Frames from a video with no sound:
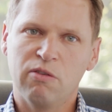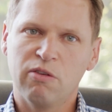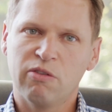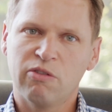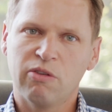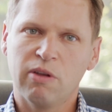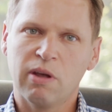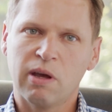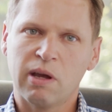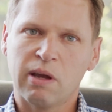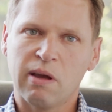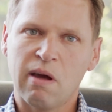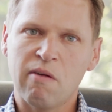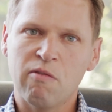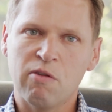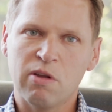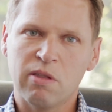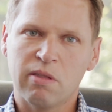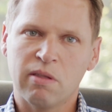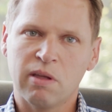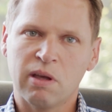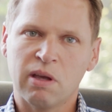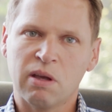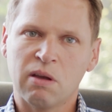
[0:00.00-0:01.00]
Just like
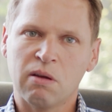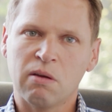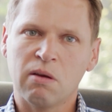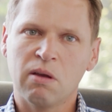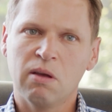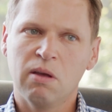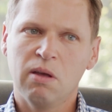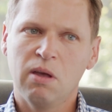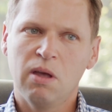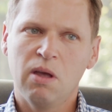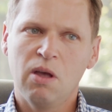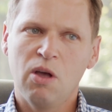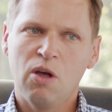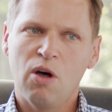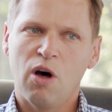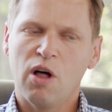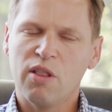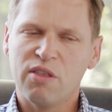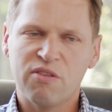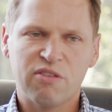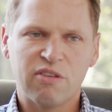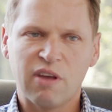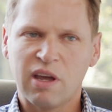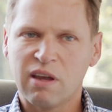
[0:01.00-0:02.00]
everything,
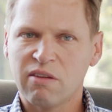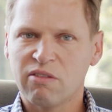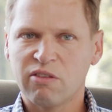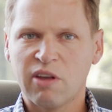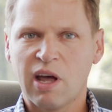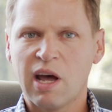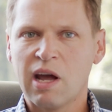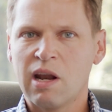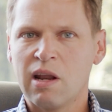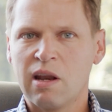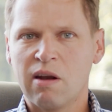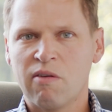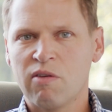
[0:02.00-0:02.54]
all this anxiety